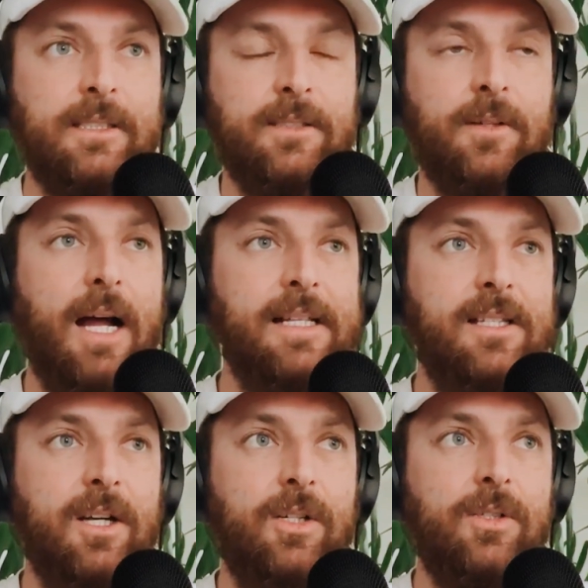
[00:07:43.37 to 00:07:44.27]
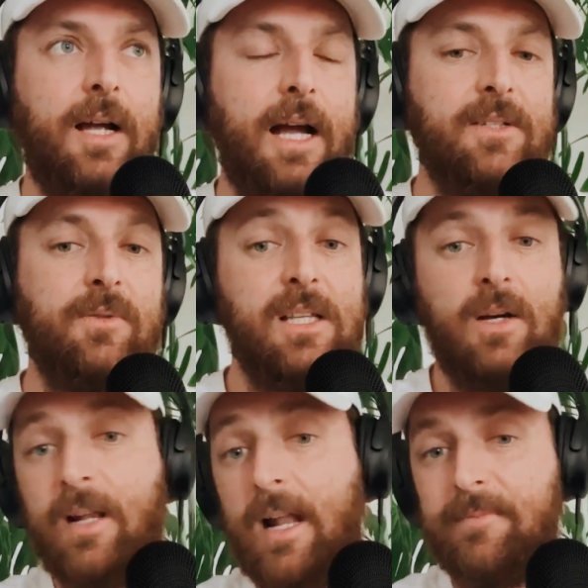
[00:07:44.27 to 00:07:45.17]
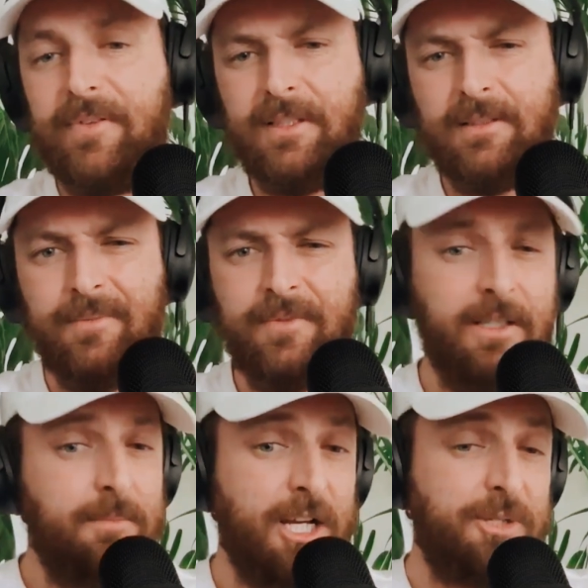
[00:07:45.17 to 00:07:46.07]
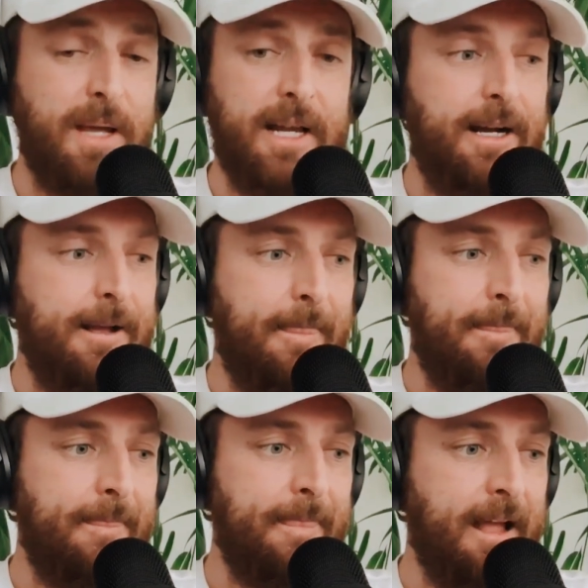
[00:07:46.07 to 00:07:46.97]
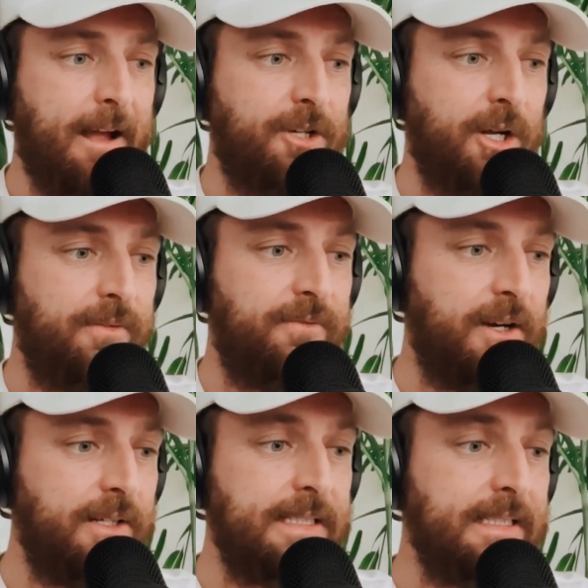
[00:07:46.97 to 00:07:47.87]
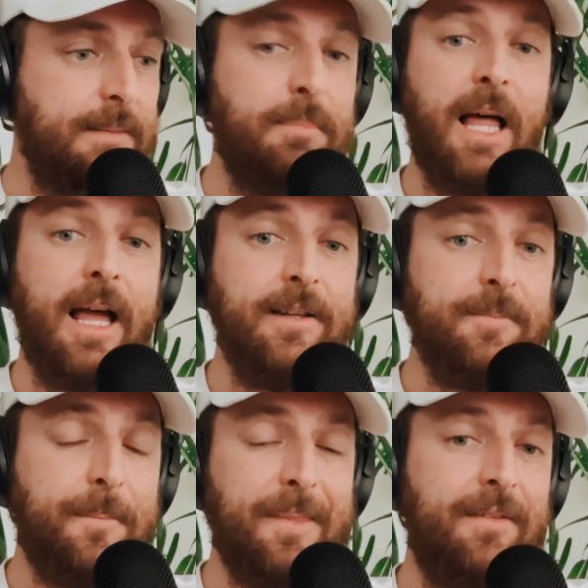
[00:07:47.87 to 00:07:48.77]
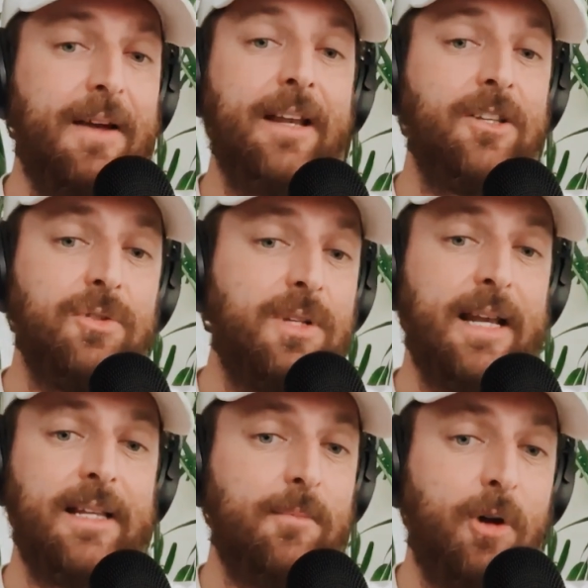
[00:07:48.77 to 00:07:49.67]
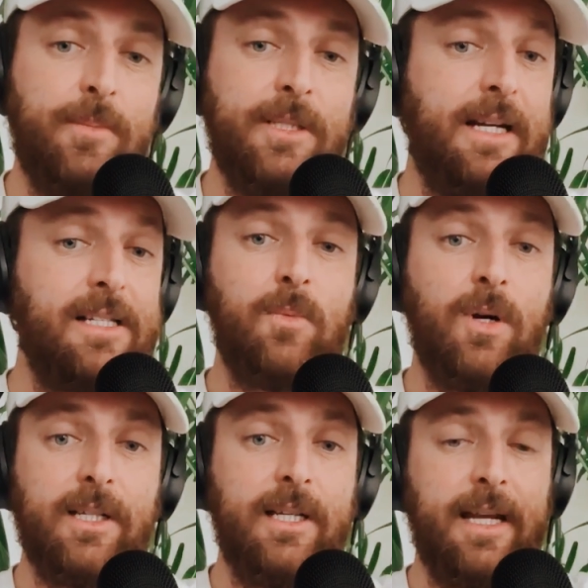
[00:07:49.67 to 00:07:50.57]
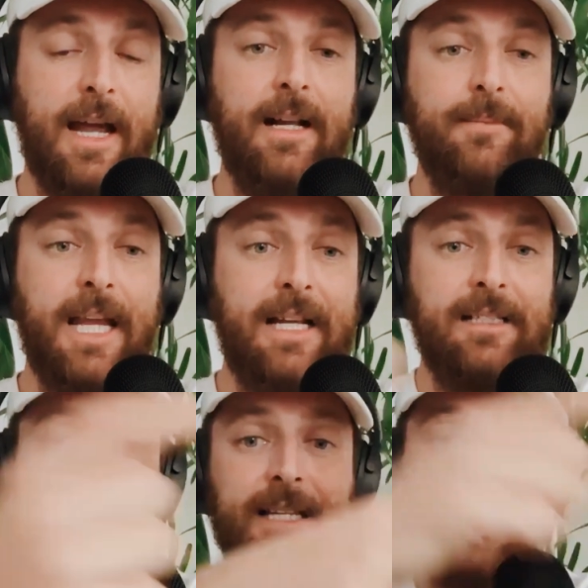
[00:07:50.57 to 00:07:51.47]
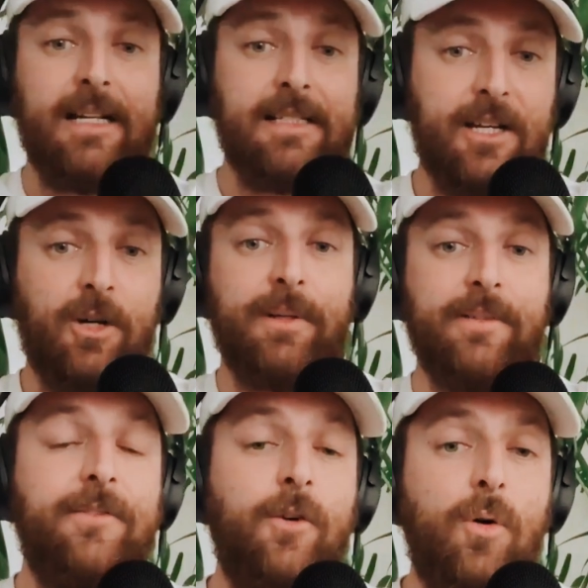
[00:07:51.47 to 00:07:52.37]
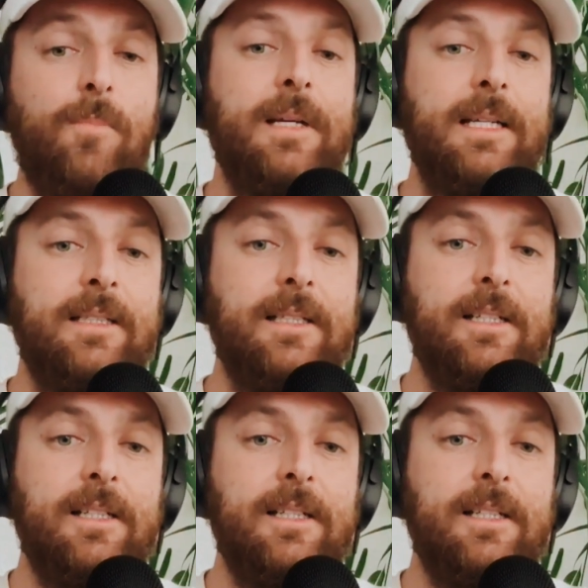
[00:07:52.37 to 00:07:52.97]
Right. So as a result of that, I'm feeling much better. I've got a very clear plan of how to do that at the moment, and it's working. And I'm getting the data to help inform me.